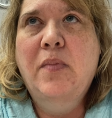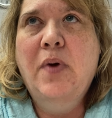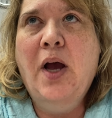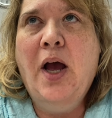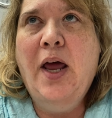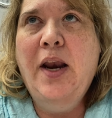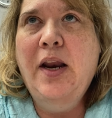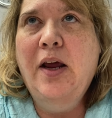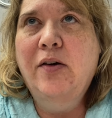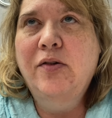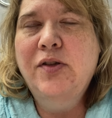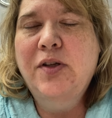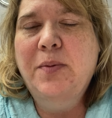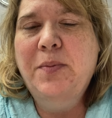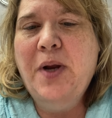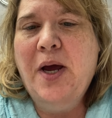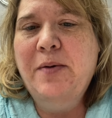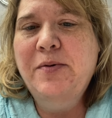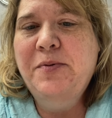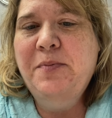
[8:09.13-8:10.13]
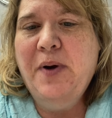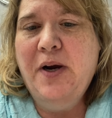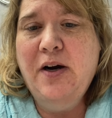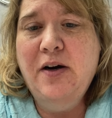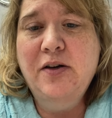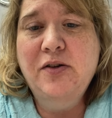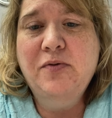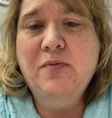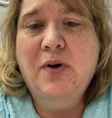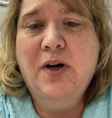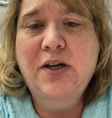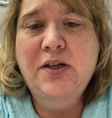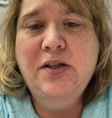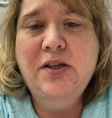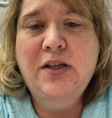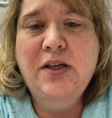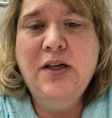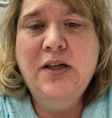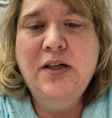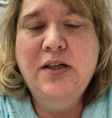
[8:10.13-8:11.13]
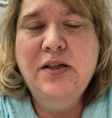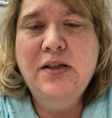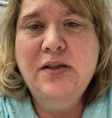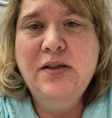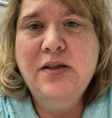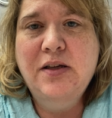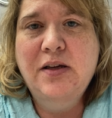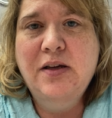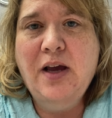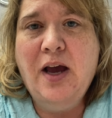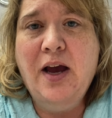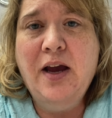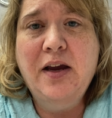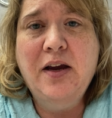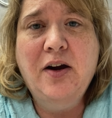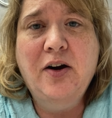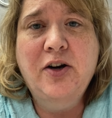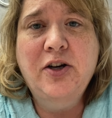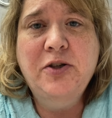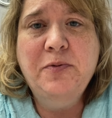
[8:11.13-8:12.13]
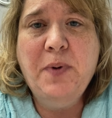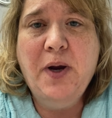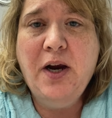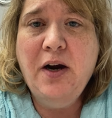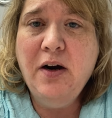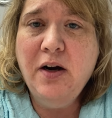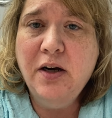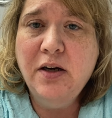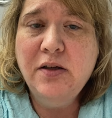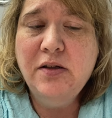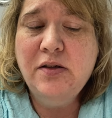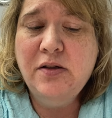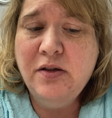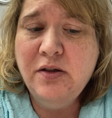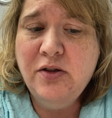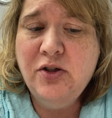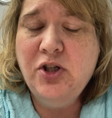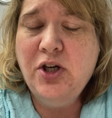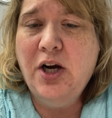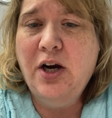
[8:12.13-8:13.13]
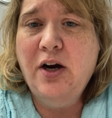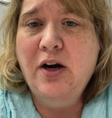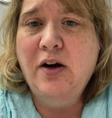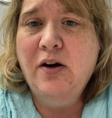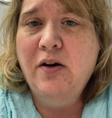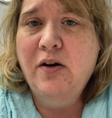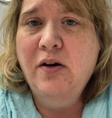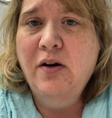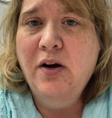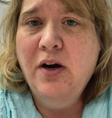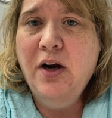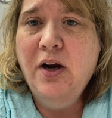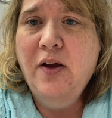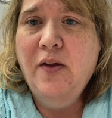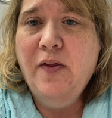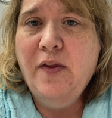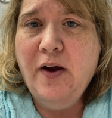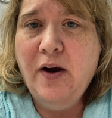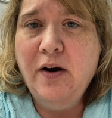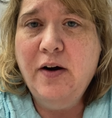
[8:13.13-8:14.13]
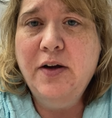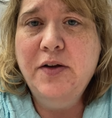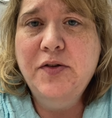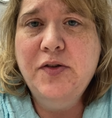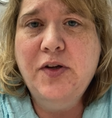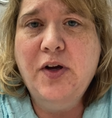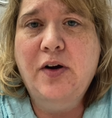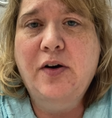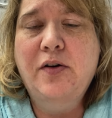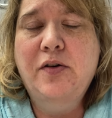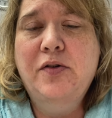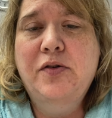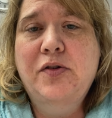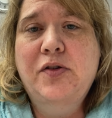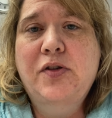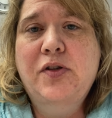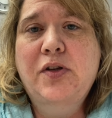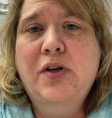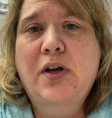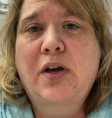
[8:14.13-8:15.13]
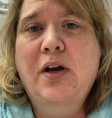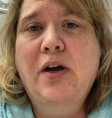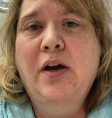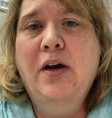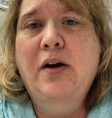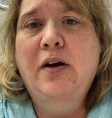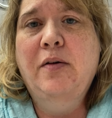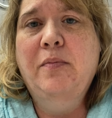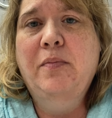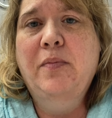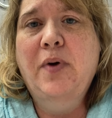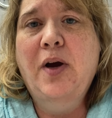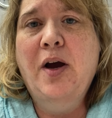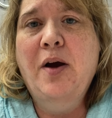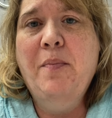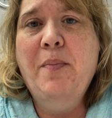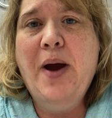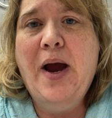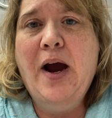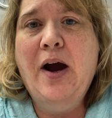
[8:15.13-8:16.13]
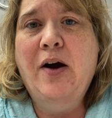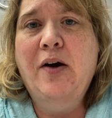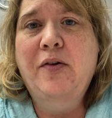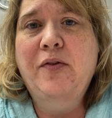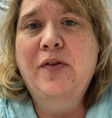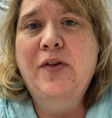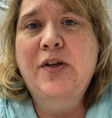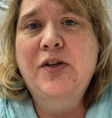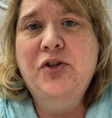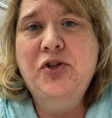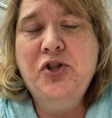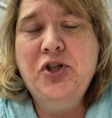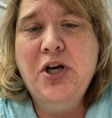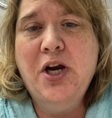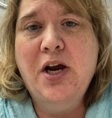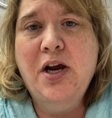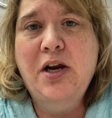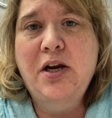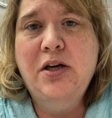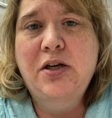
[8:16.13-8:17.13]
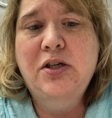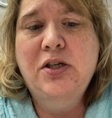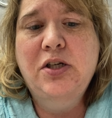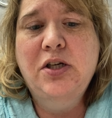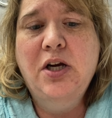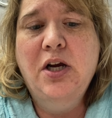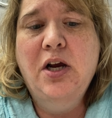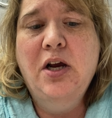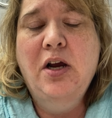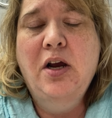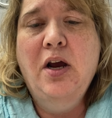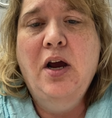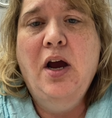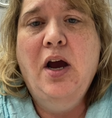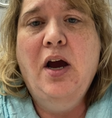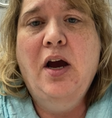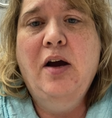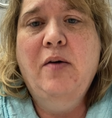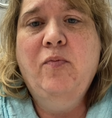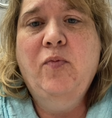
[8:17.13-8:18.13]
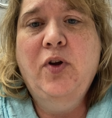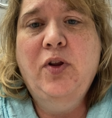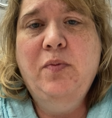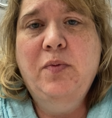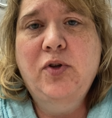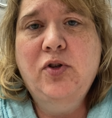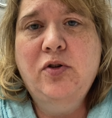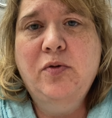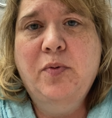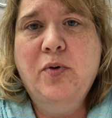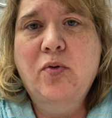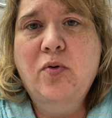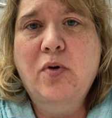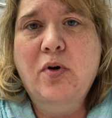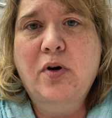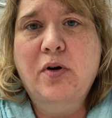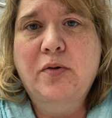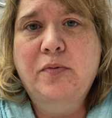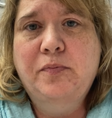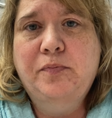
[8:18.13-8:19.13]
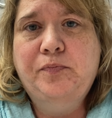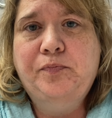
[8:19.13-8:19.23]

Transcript: I know sometimes parents watch this. I encourage parents to share their concerns about this change with Mr. Poore.